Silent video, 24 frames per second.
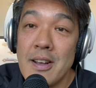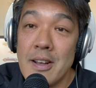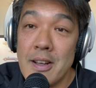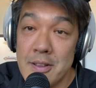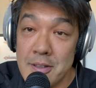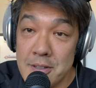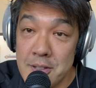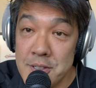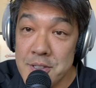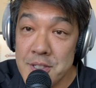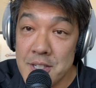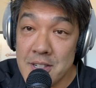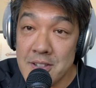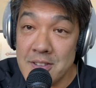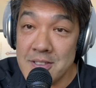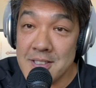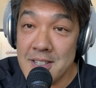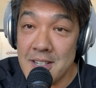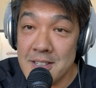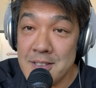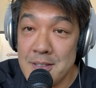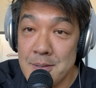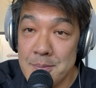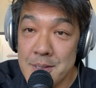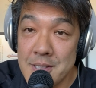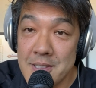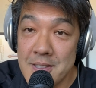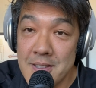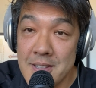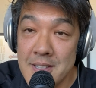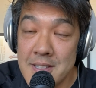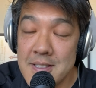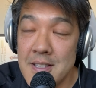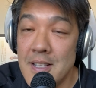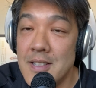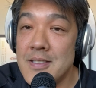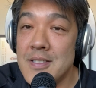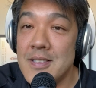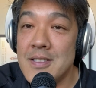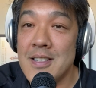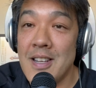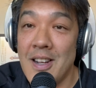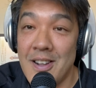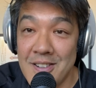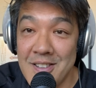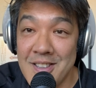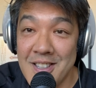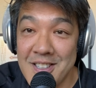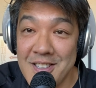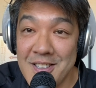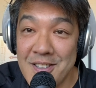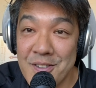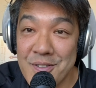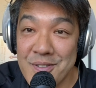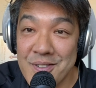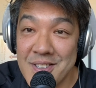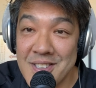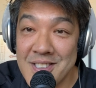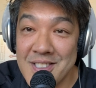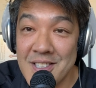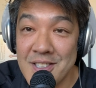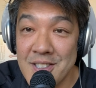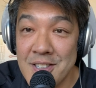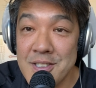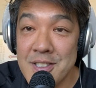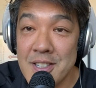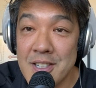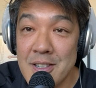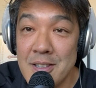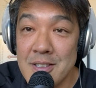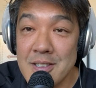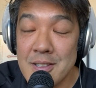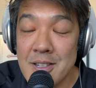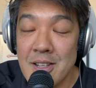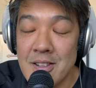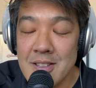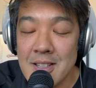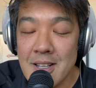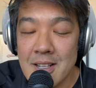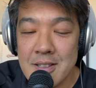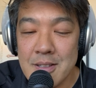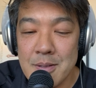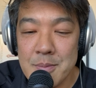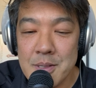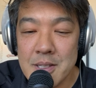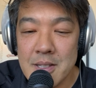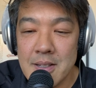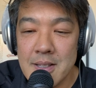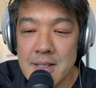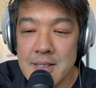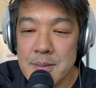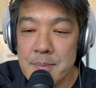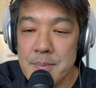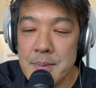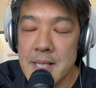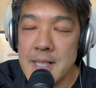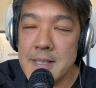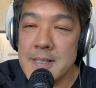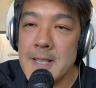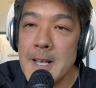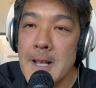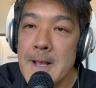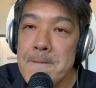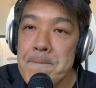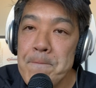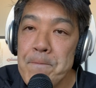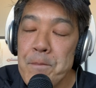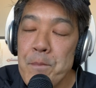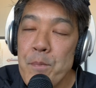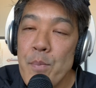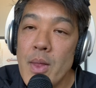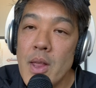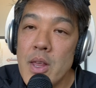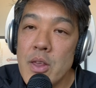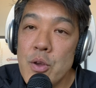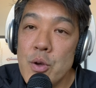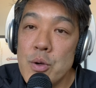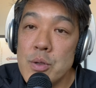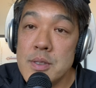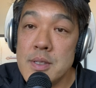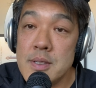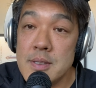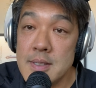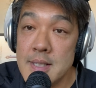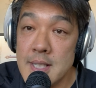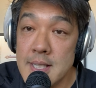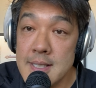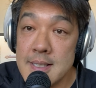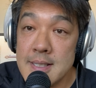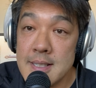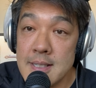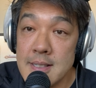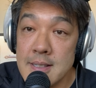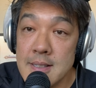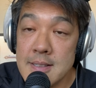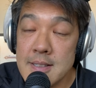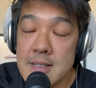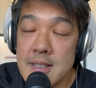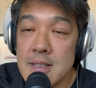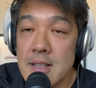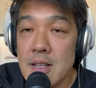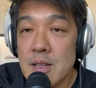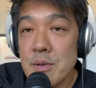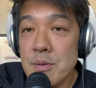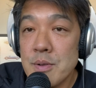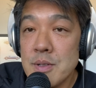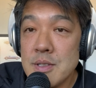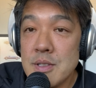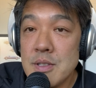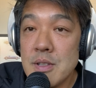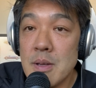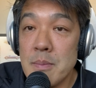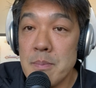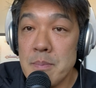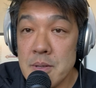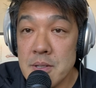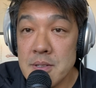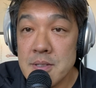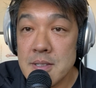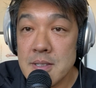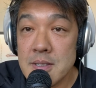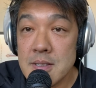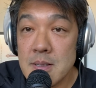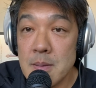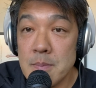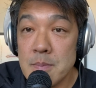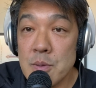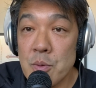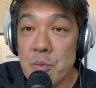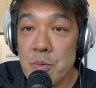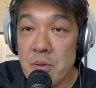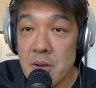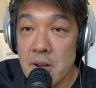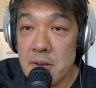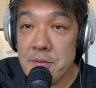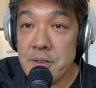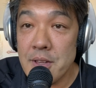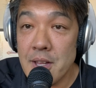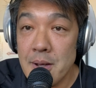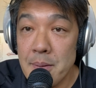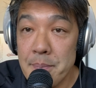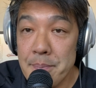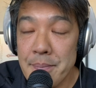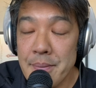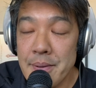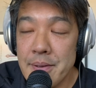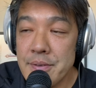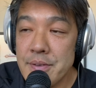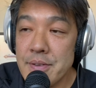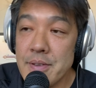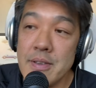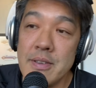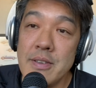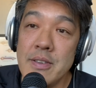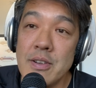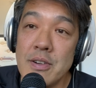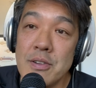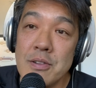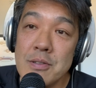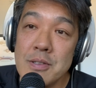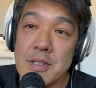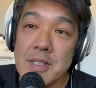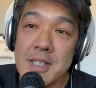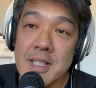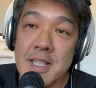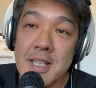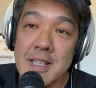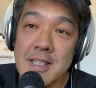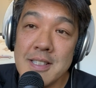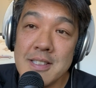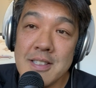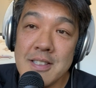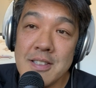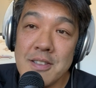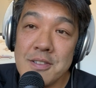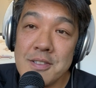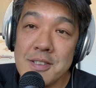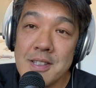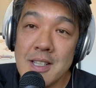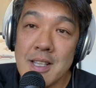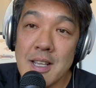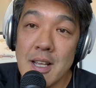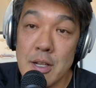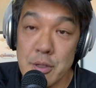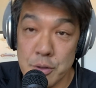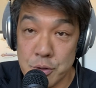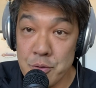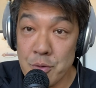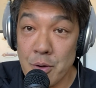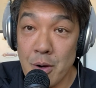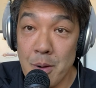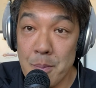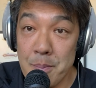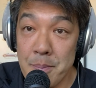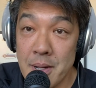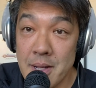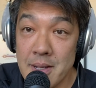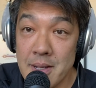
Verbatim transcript: Allergic contact dermatitis is totally different. Allergic con- contact dermatitis means your T cells, in other words, your immune system's revved up, so you, all you need is usually a drop,